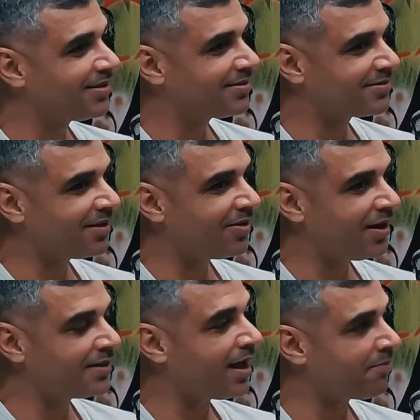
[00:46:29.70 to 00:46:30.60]
So,
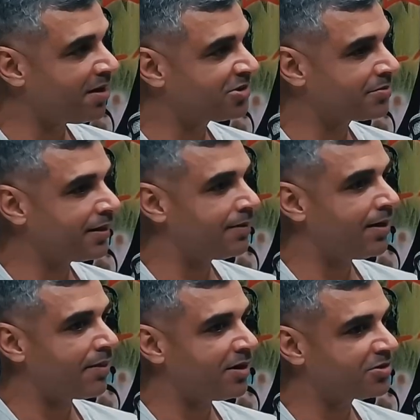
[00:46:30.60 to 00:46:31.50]
and I manage them,
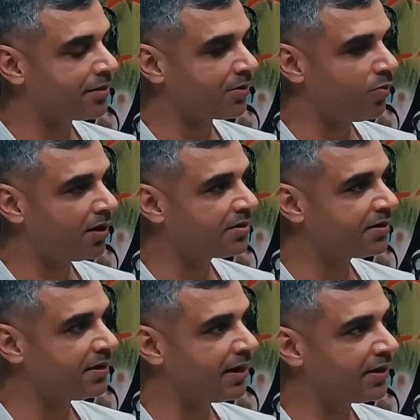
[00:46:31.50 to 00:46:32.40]
I manage the
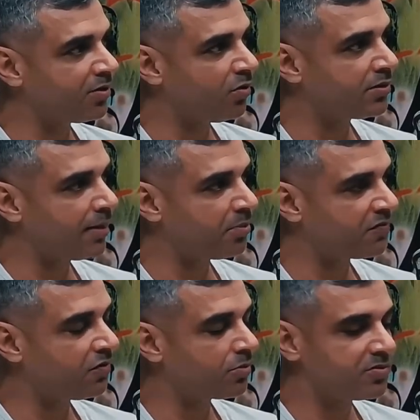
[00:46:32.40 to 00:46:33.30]
quality and all that
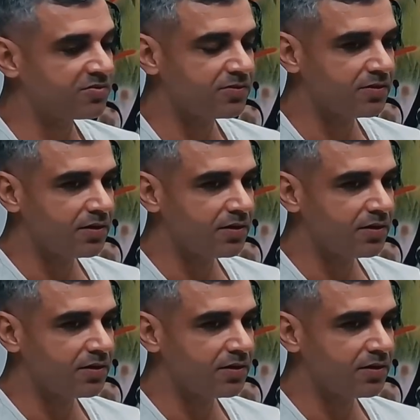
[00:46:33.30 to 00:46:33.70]
performance.